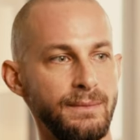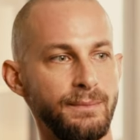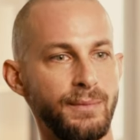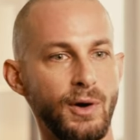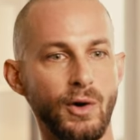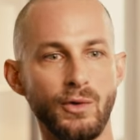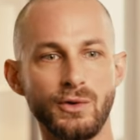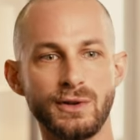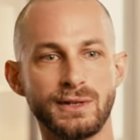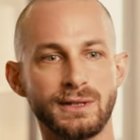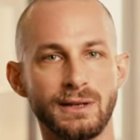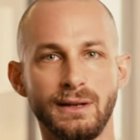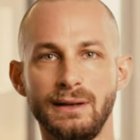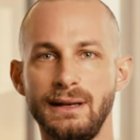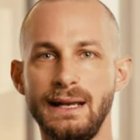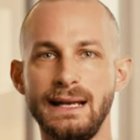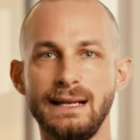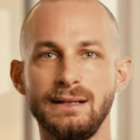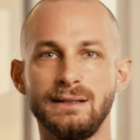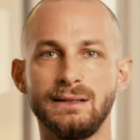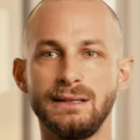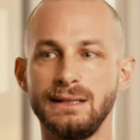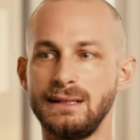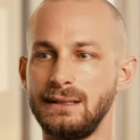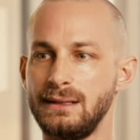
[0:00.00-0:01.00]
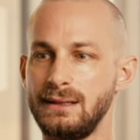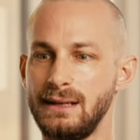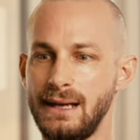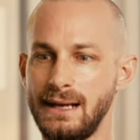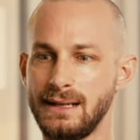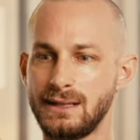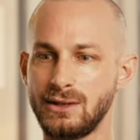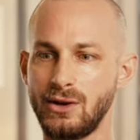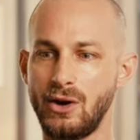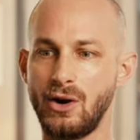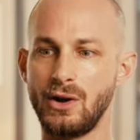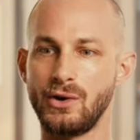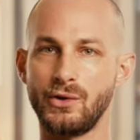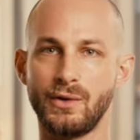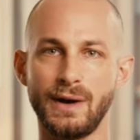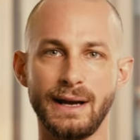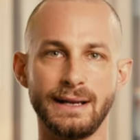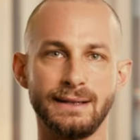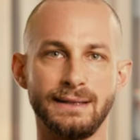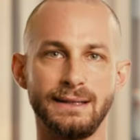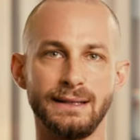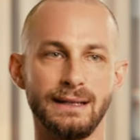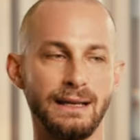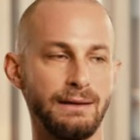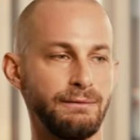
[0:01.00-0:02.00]
post on LinkedIn, it's all
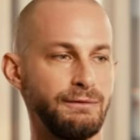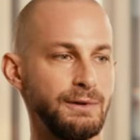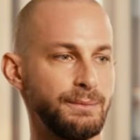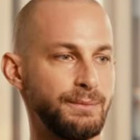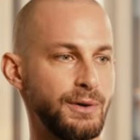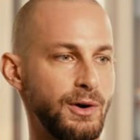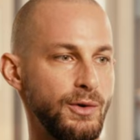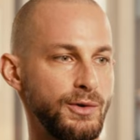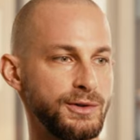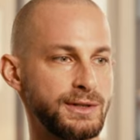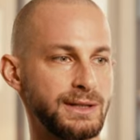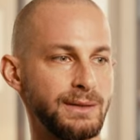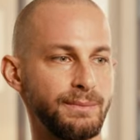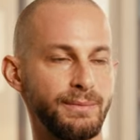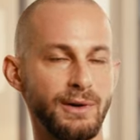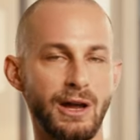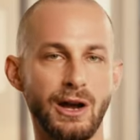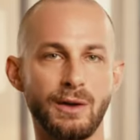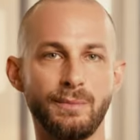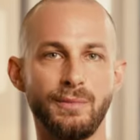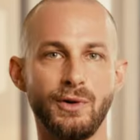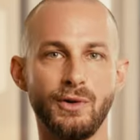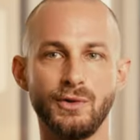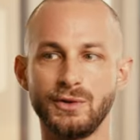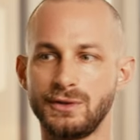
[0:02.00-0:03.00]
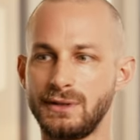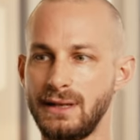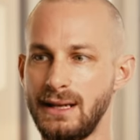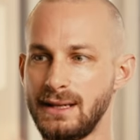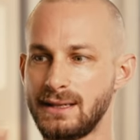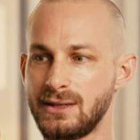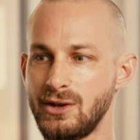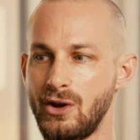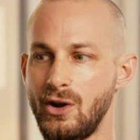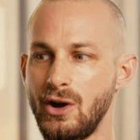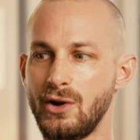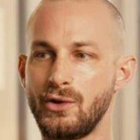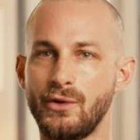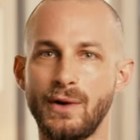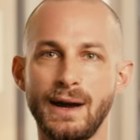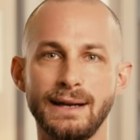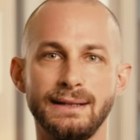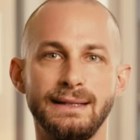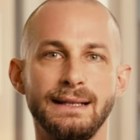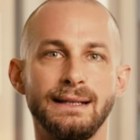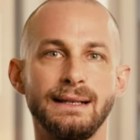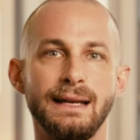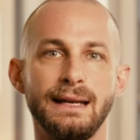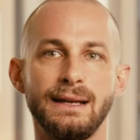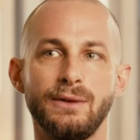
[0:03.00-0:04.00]
writing. If you post a blog post, it's all
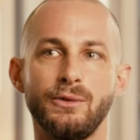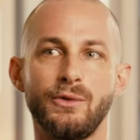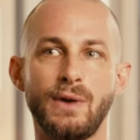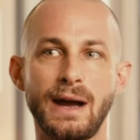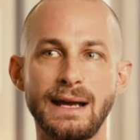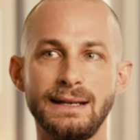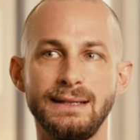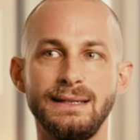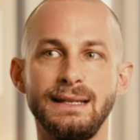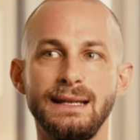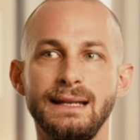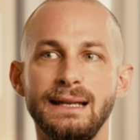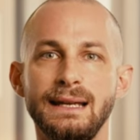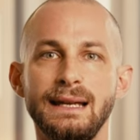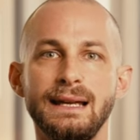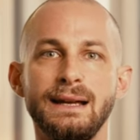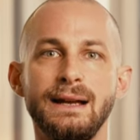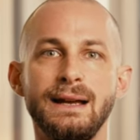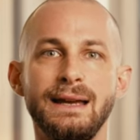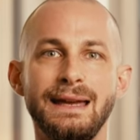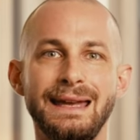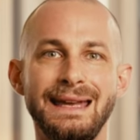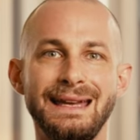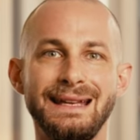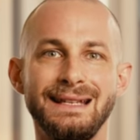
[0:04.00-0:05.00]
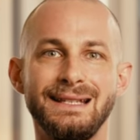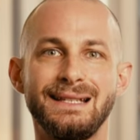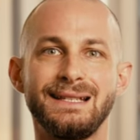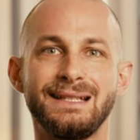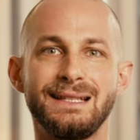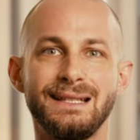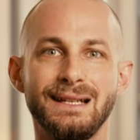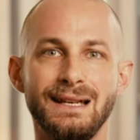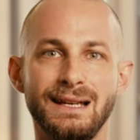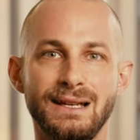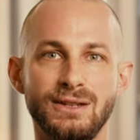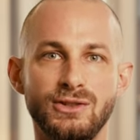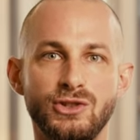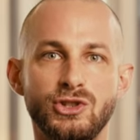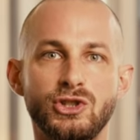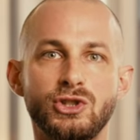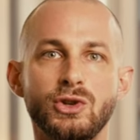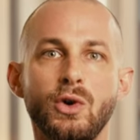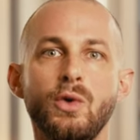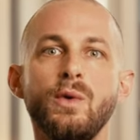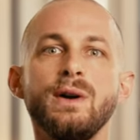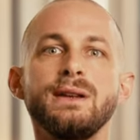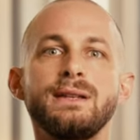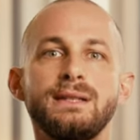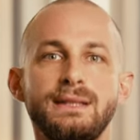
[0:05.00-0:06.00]
writing. Like, writing is
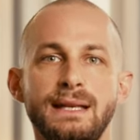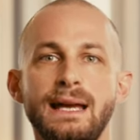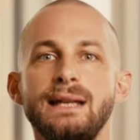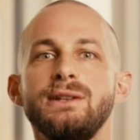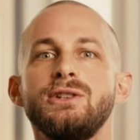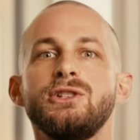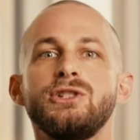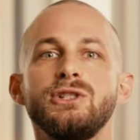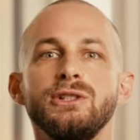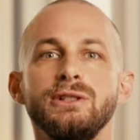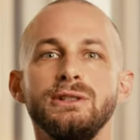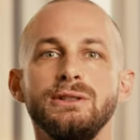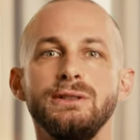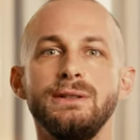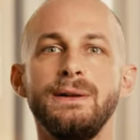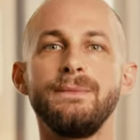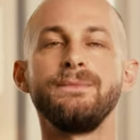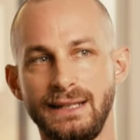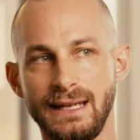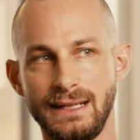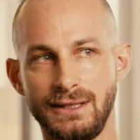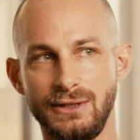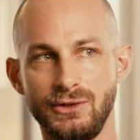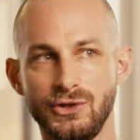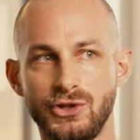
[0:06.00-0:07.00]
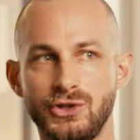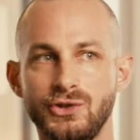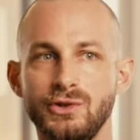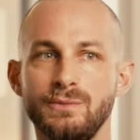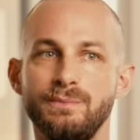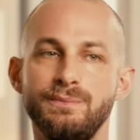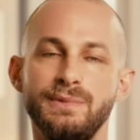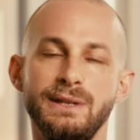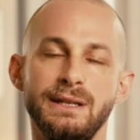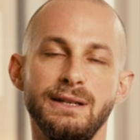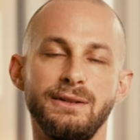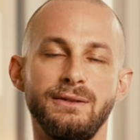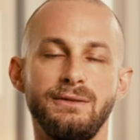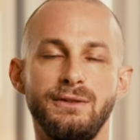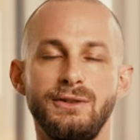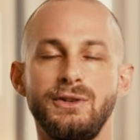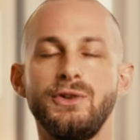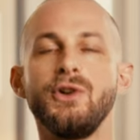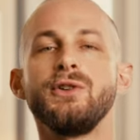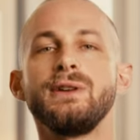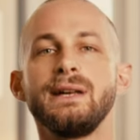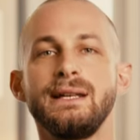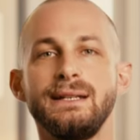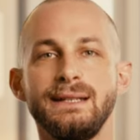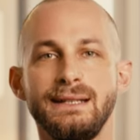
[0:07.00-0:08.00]
so essential that you should be
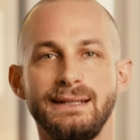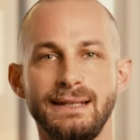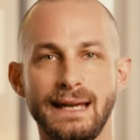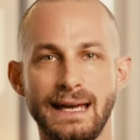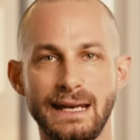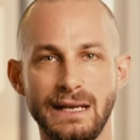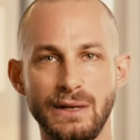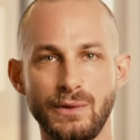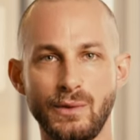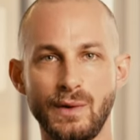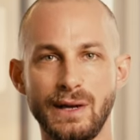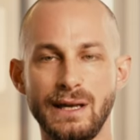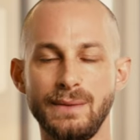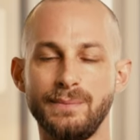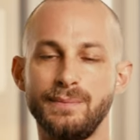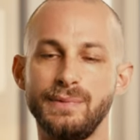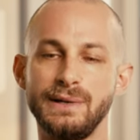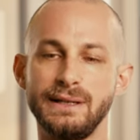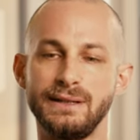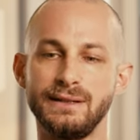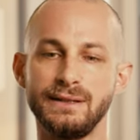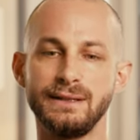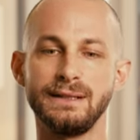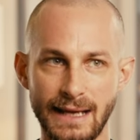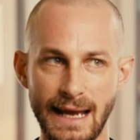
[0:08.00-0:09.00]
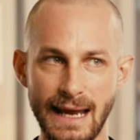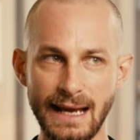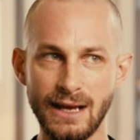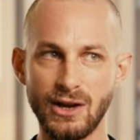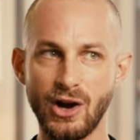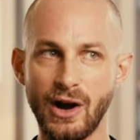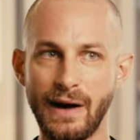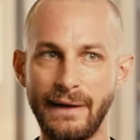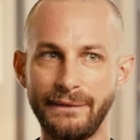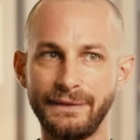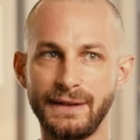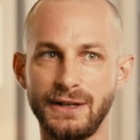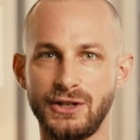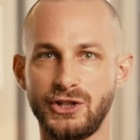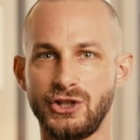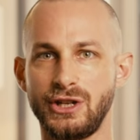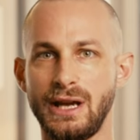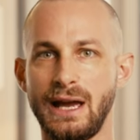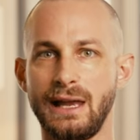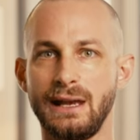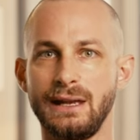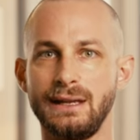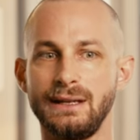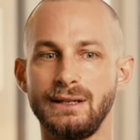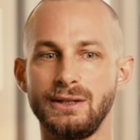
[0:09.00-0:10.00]
good at it anyway. But take on the
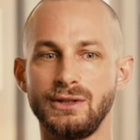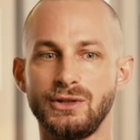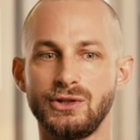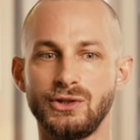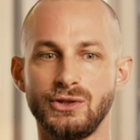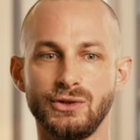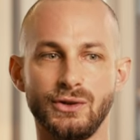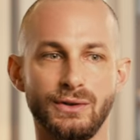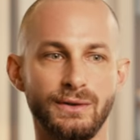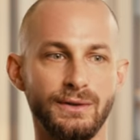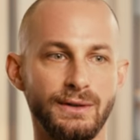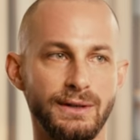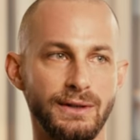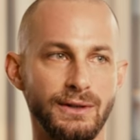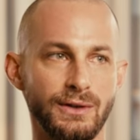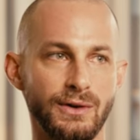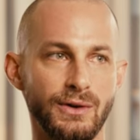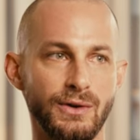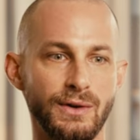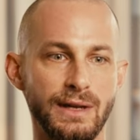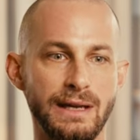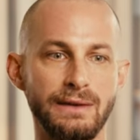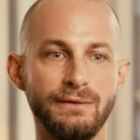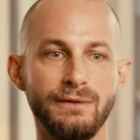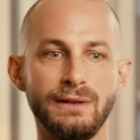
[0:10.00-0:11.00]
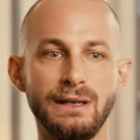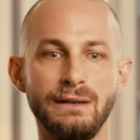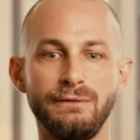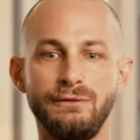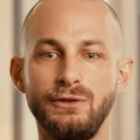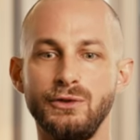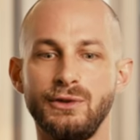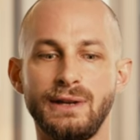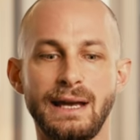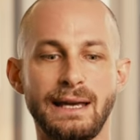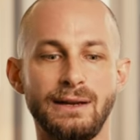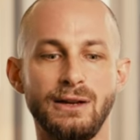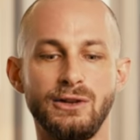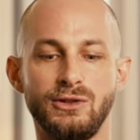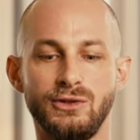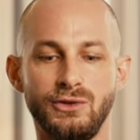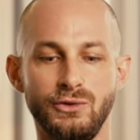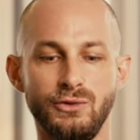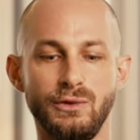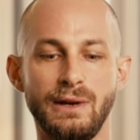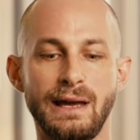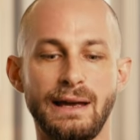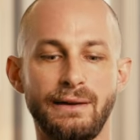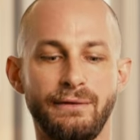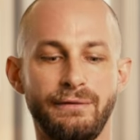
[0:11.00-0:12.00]
challenge. You know, even if you cannot
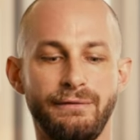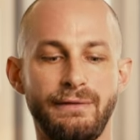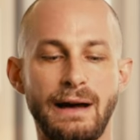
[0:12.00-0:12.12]
do like